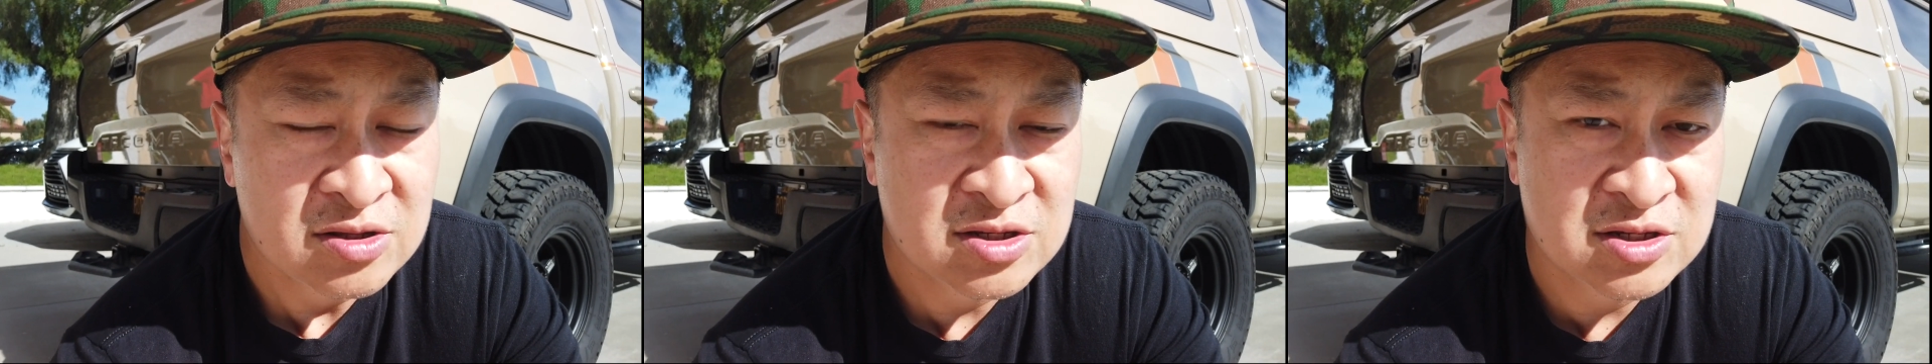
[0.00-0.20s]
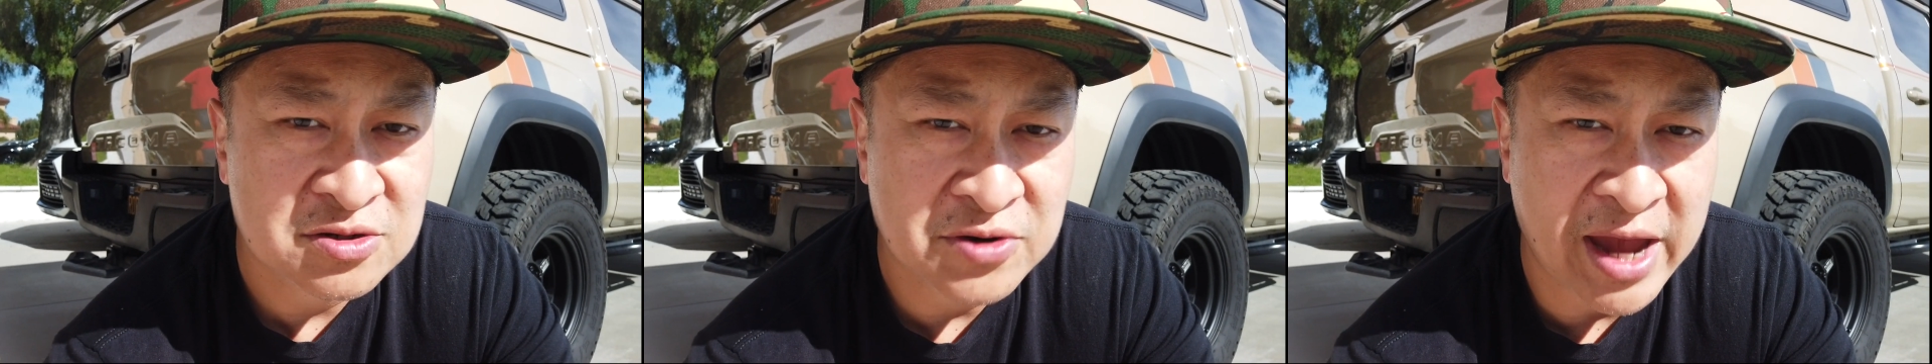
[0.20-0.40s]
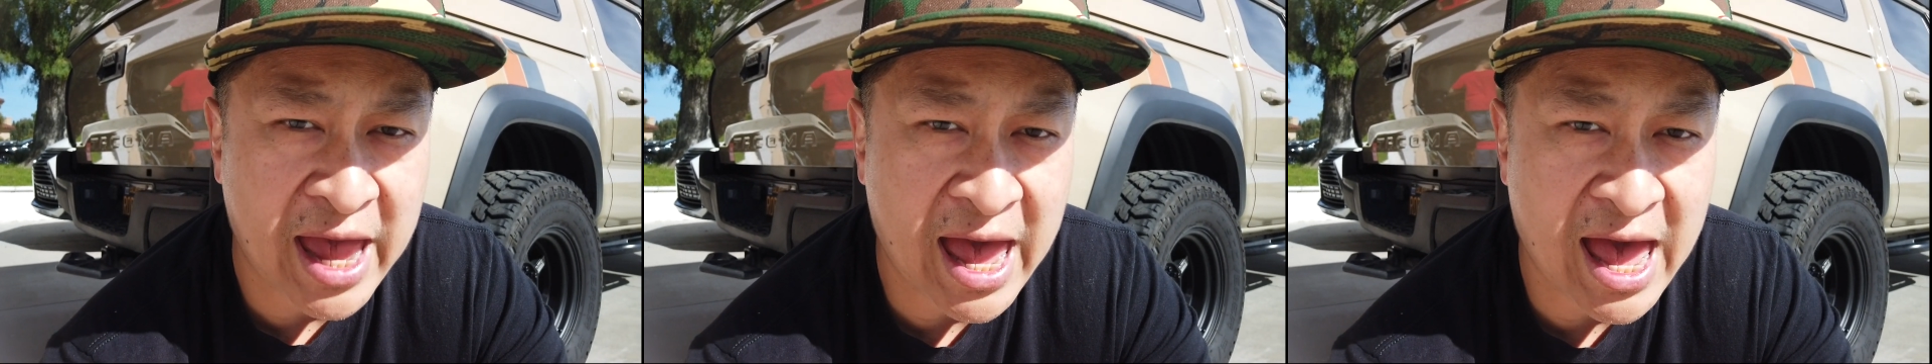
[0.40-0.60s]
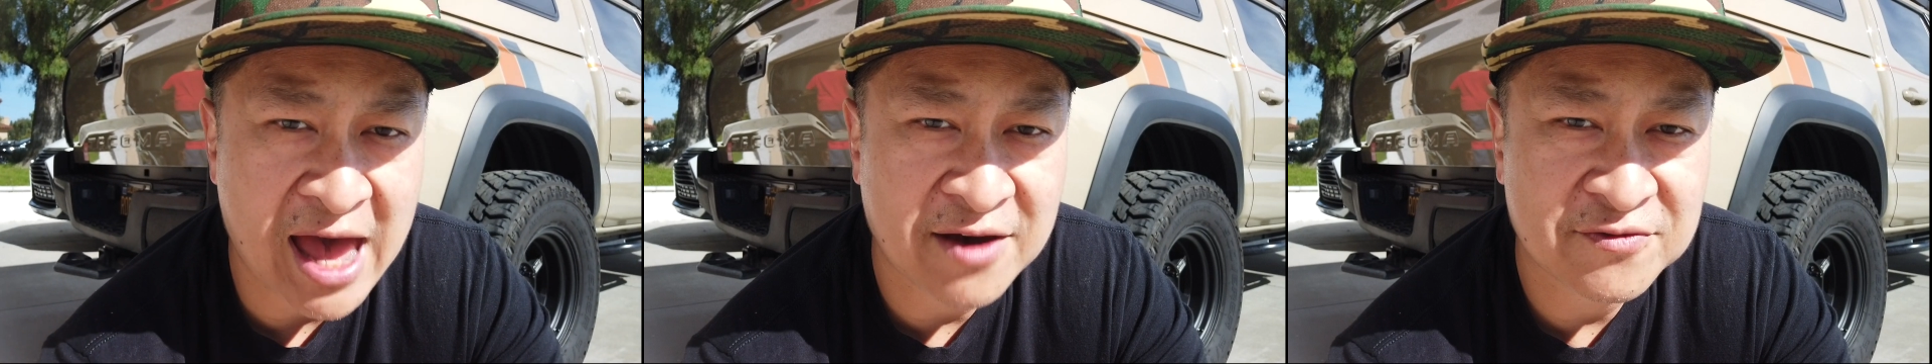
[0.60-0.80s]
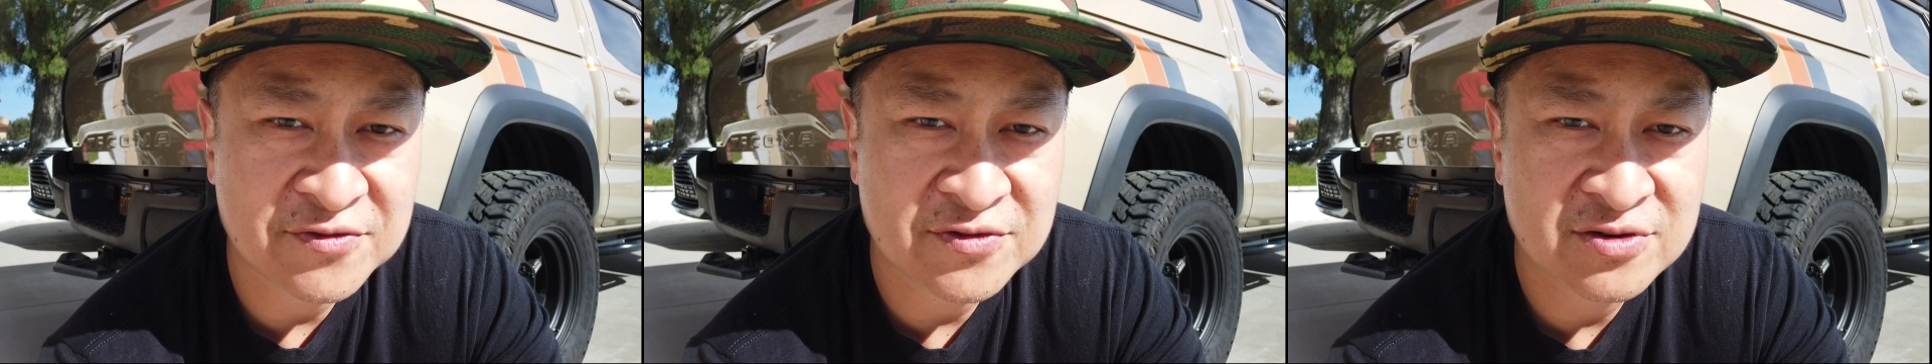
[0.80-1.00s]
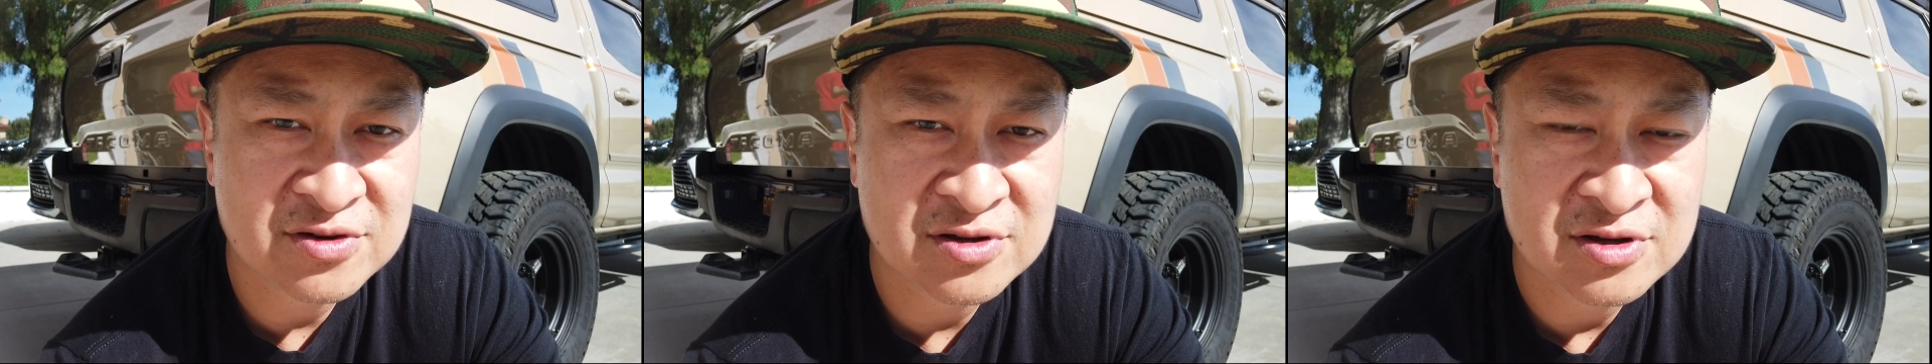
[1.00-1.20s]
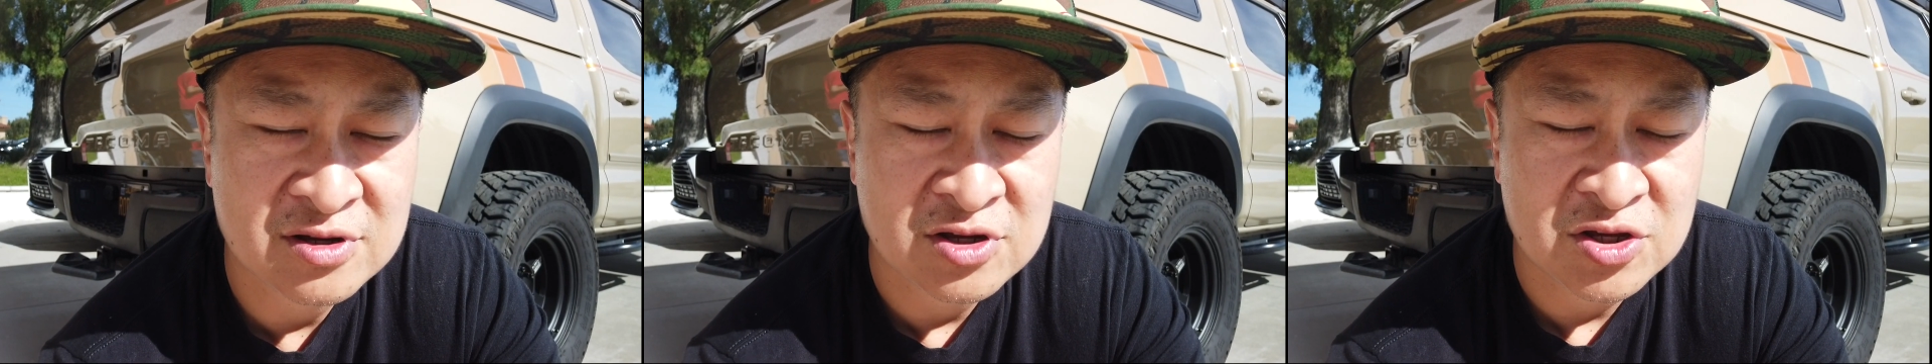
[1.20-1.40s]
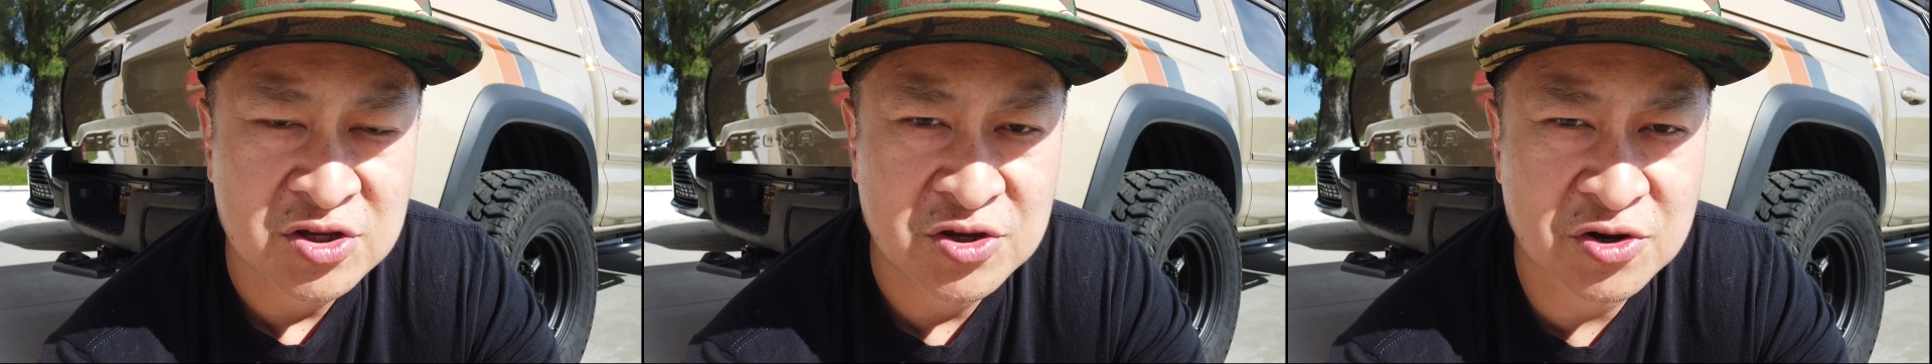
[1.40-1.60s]
to have
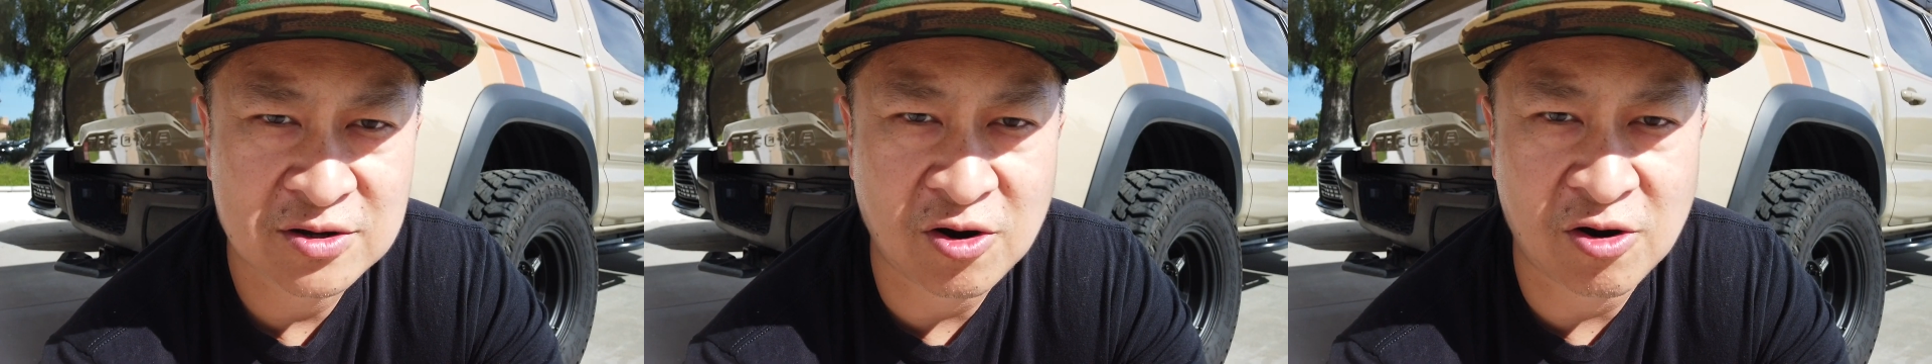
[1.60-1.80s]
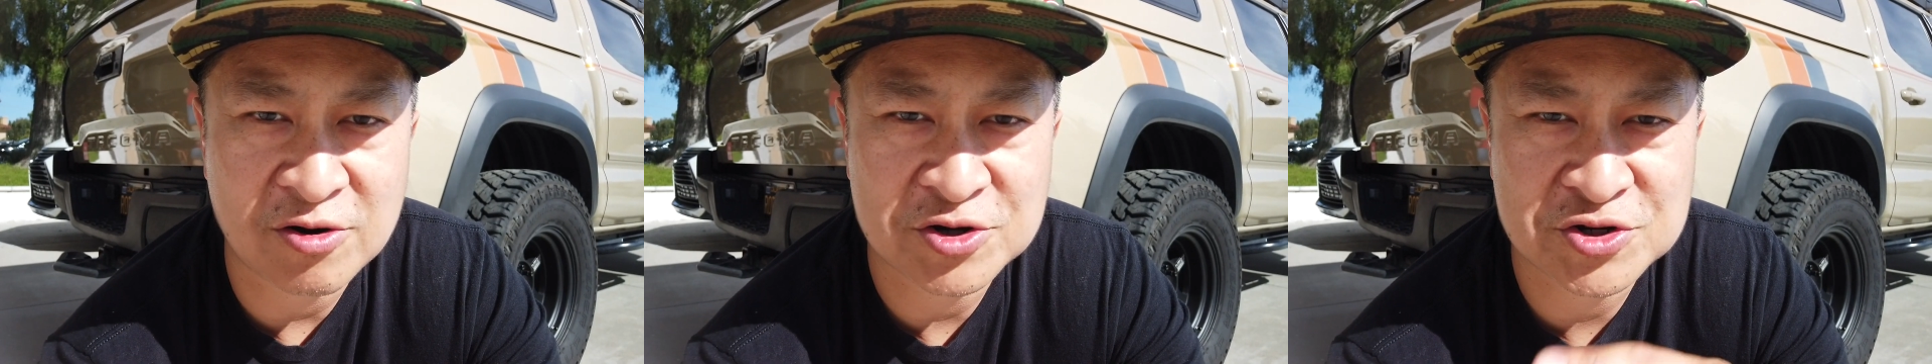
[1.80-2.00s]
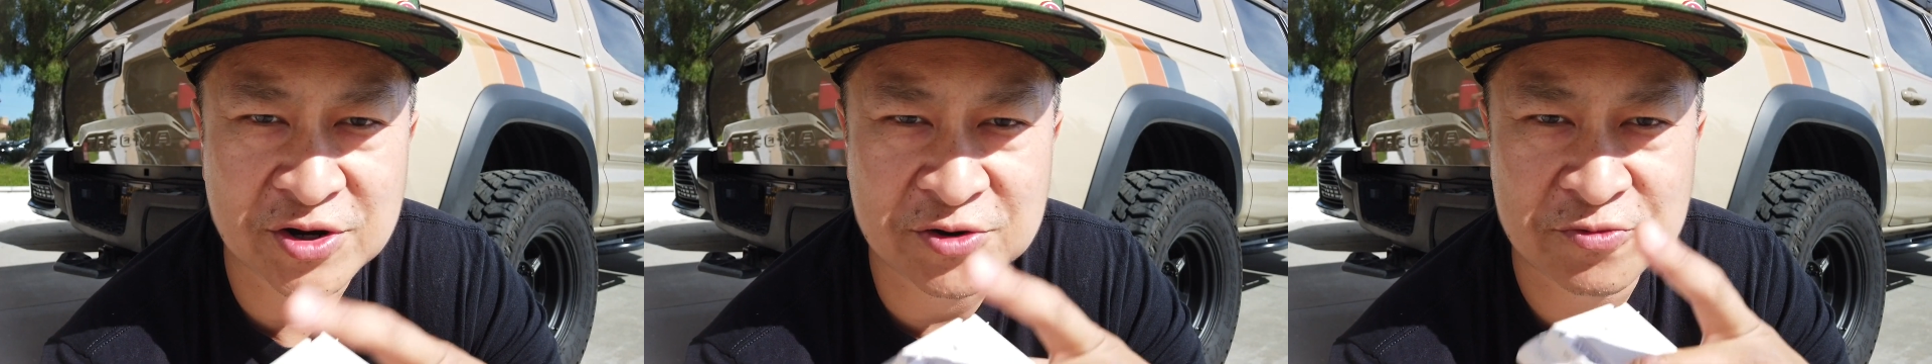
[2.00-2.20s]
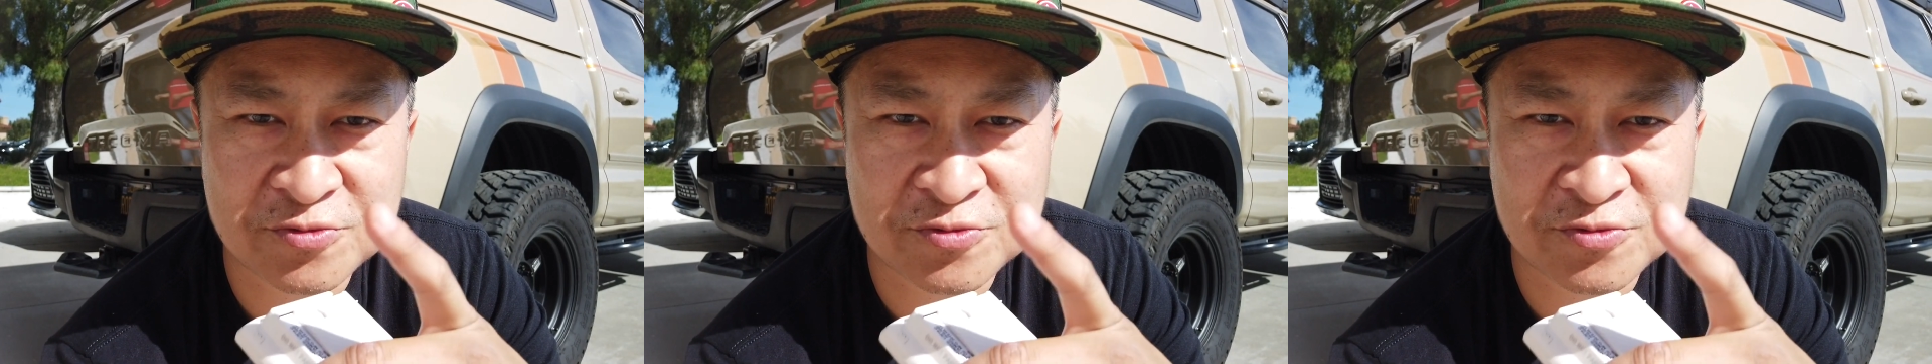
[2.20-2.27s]
a car or truck